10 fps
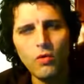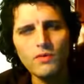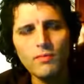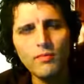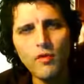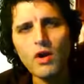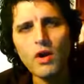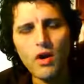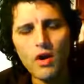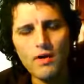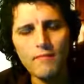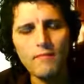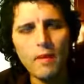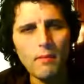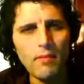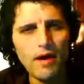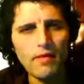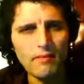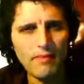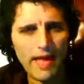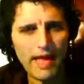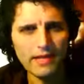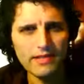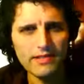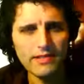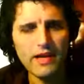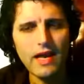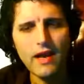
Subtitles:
was brought on by the banks.